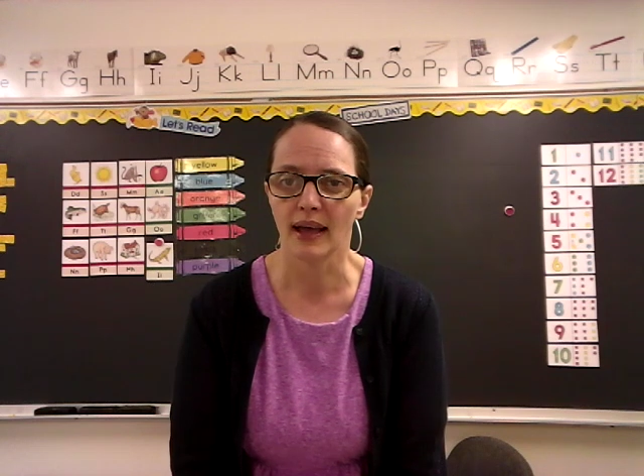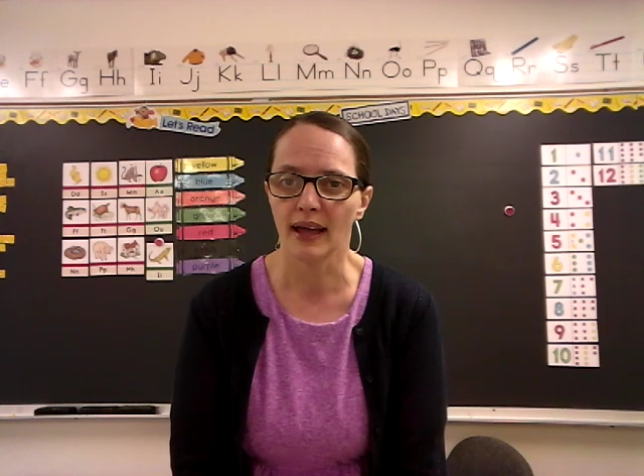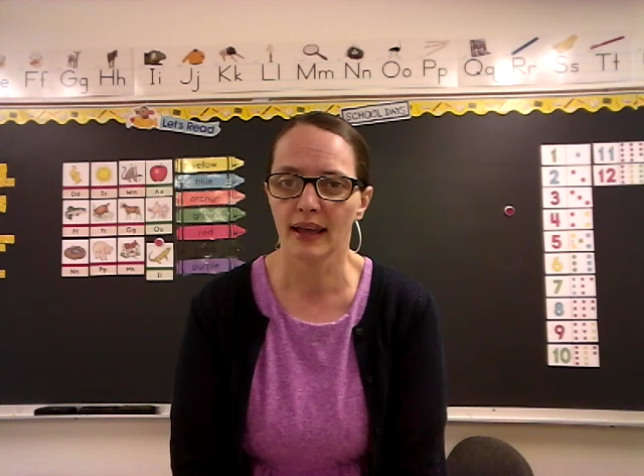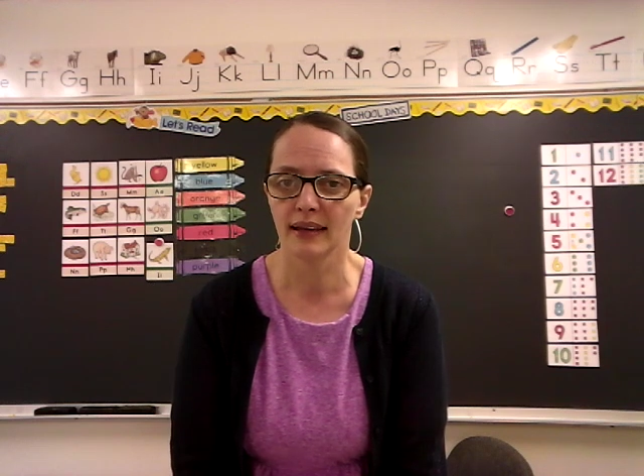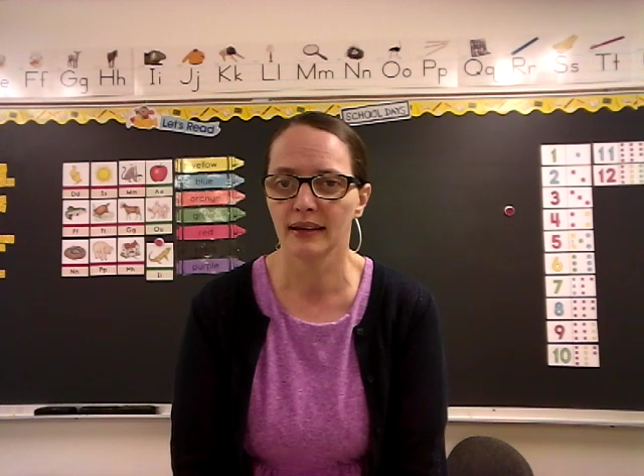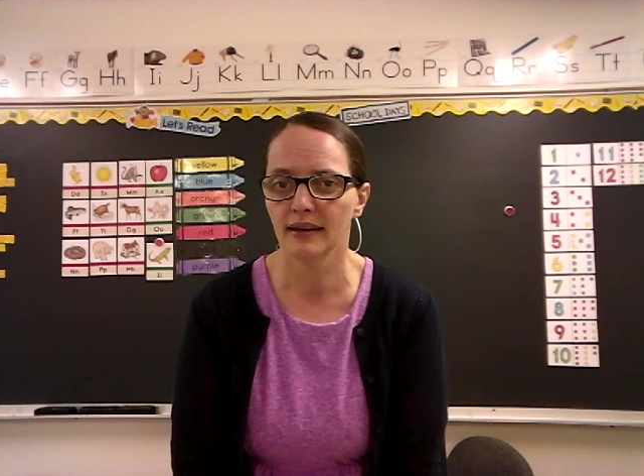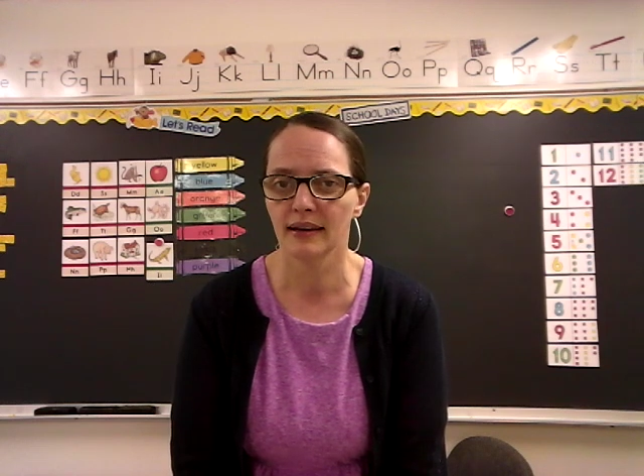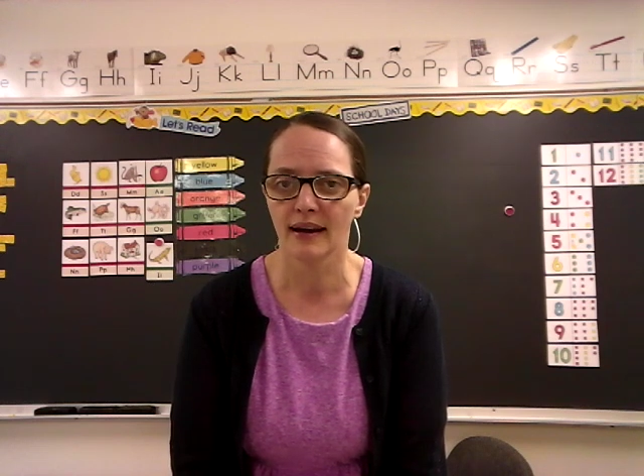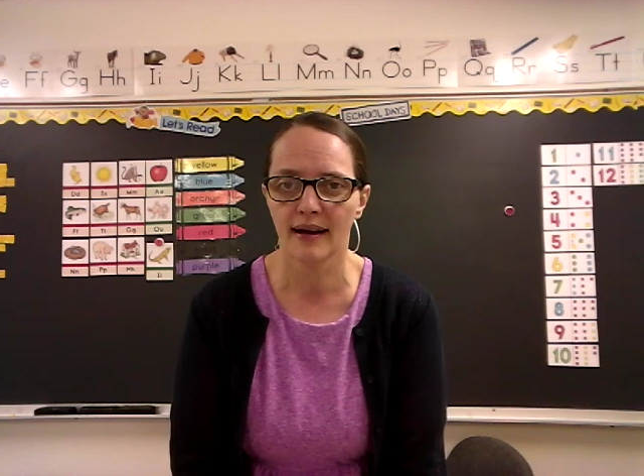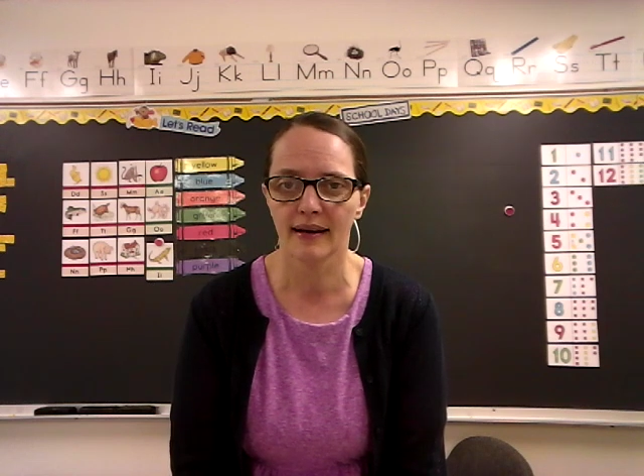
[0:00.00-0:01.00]
A,
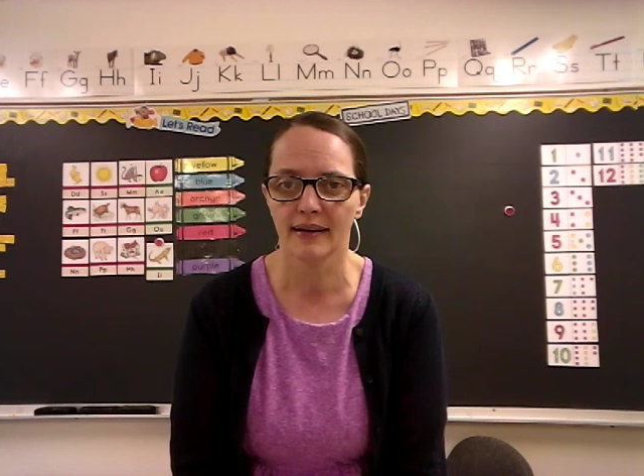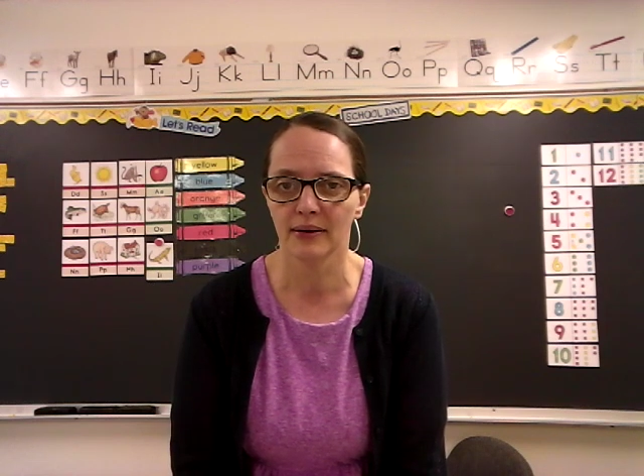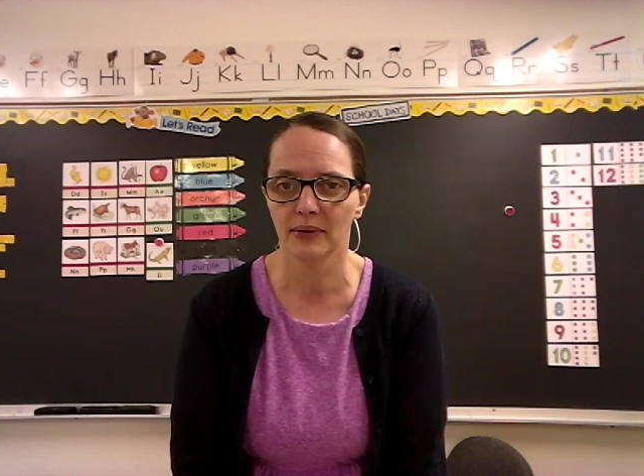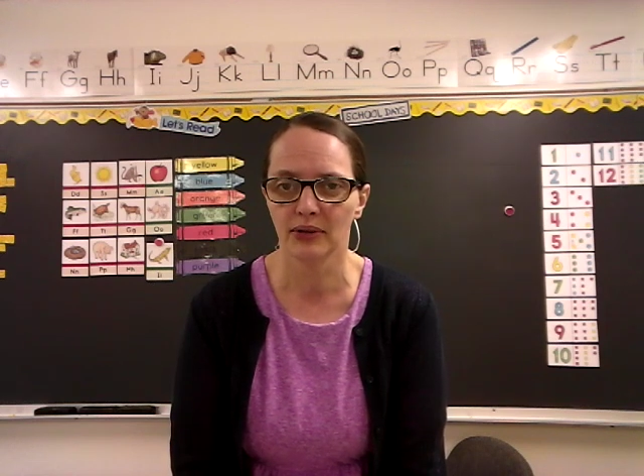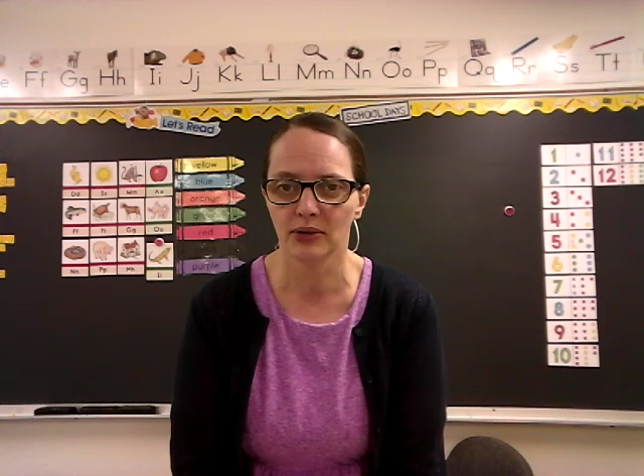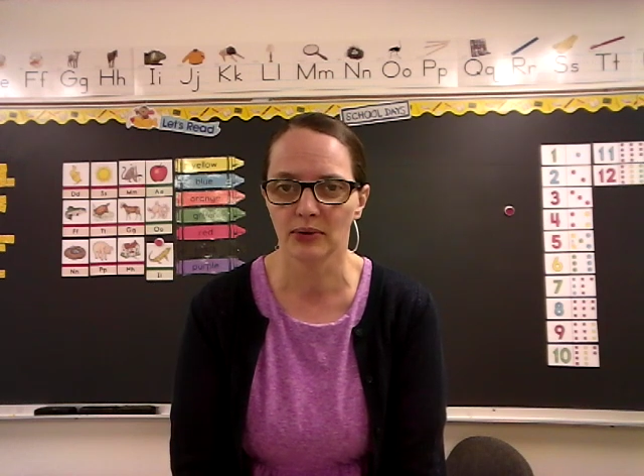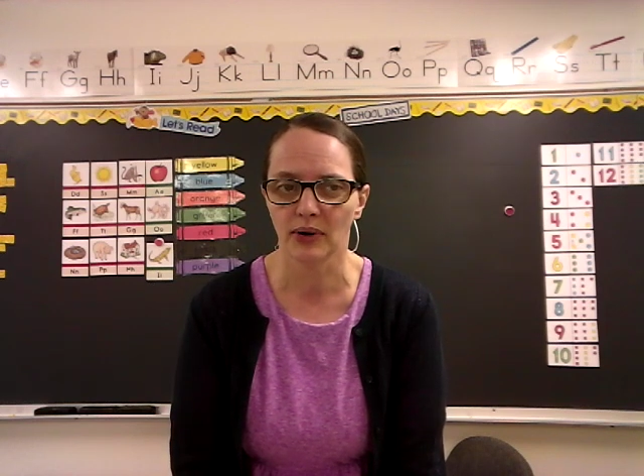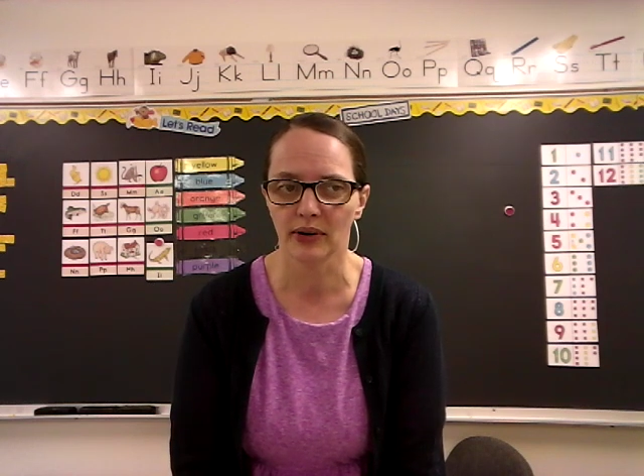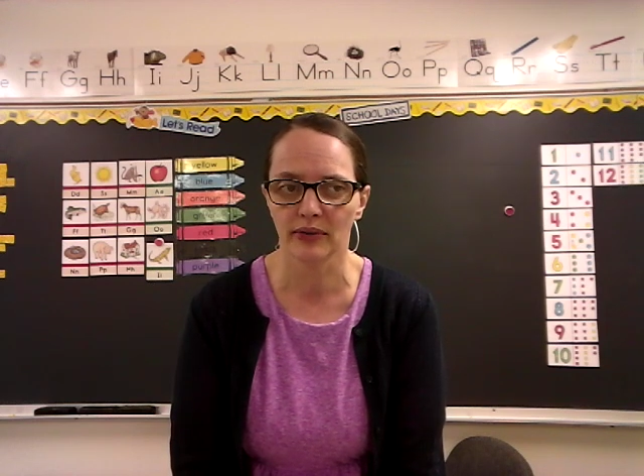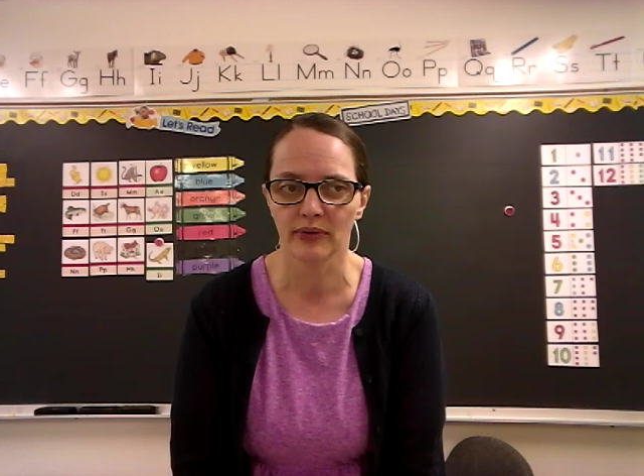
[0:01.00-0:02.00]
E, I, O, and U
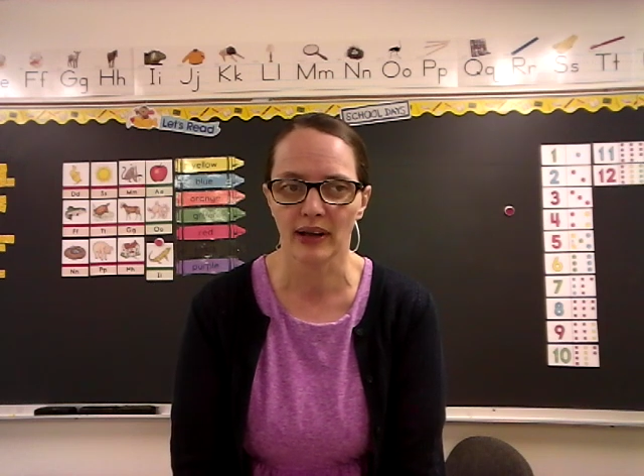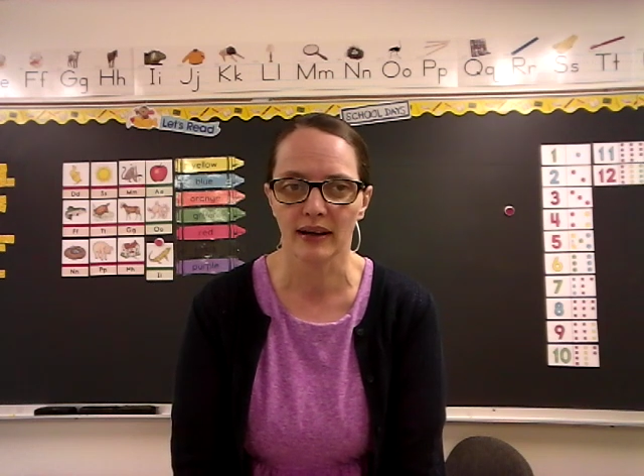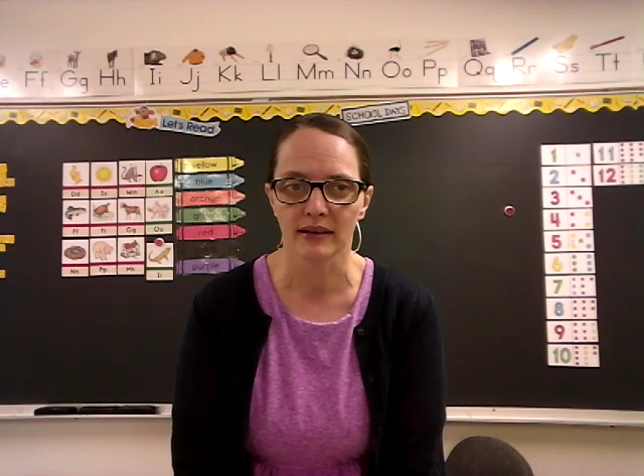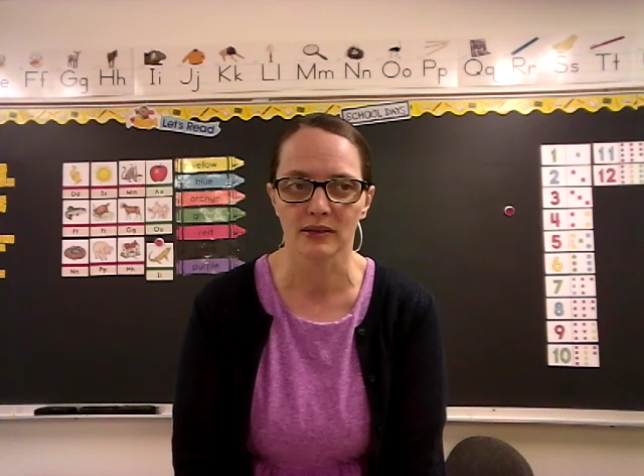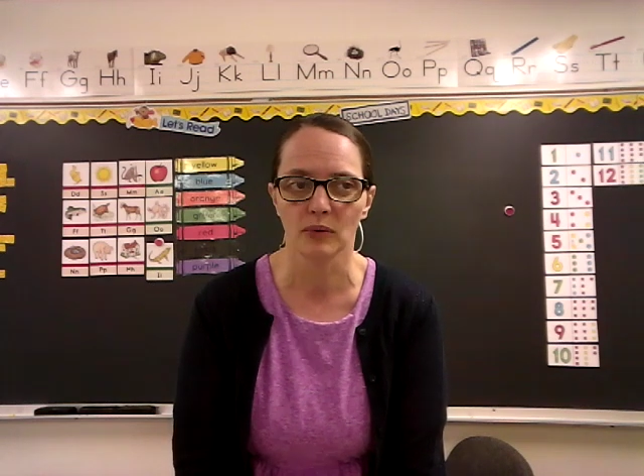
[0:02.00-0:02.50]
are your vowels.